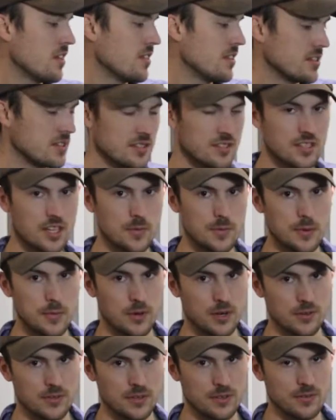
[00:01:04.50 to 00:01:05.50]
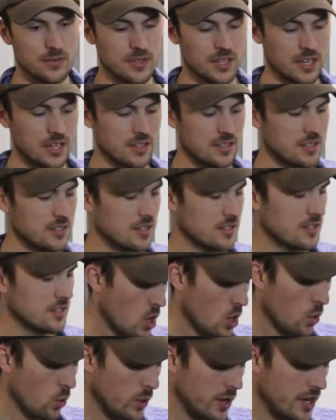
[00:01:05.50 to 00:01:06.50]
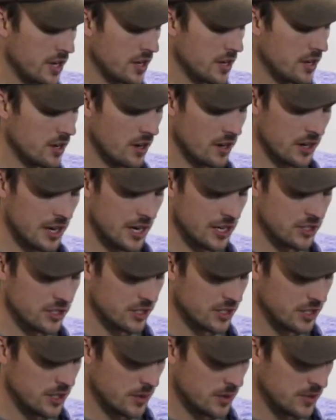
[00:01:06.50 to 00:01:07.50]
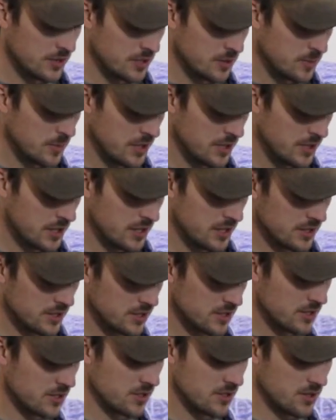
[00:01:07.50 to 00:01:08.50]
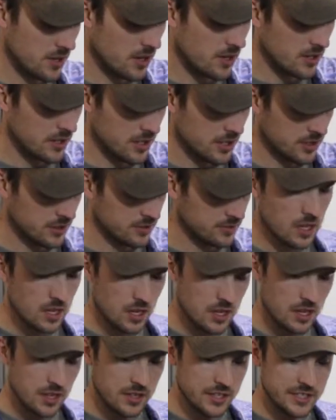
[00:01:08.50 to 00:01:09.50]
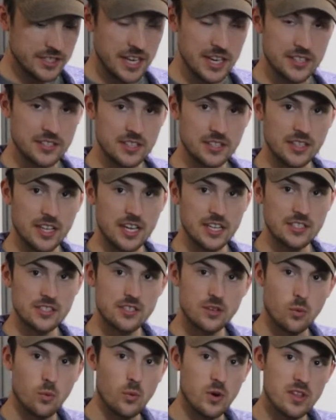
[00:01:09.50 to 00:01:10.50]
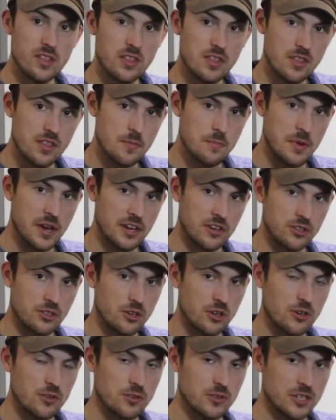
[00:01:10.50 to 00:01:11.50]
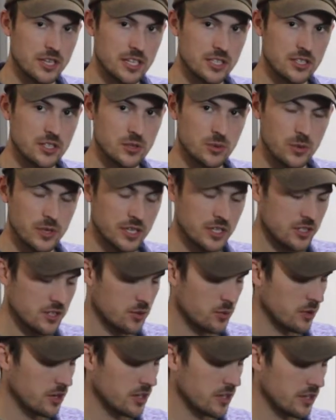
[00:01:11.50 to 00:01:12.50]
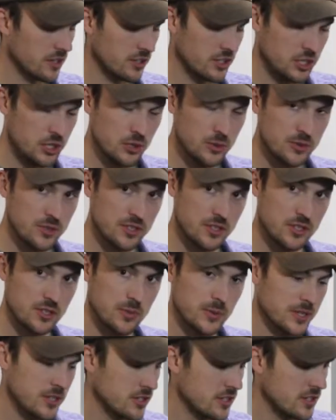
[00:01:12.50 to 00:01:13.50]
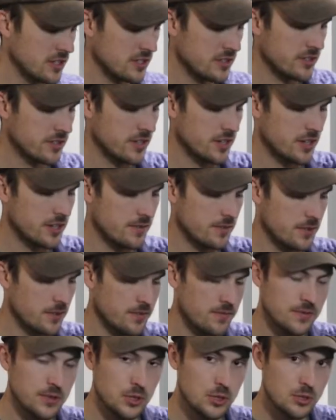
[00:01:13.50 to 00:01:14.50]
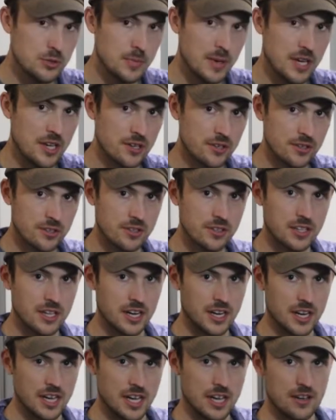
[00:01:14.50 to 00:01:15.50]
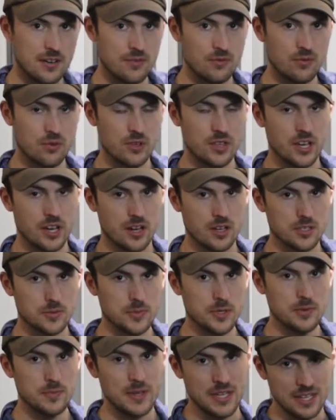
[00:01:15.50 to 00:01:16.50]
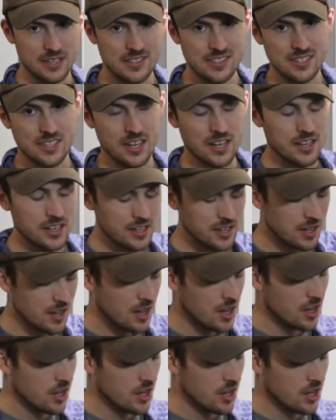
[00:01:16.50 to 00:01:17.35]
this is going to be perfect for that. We are actually going to be installing these KC lights with the manual override switch. We're going to use the switch instead of the fuse panel that I have for the aux beam inside,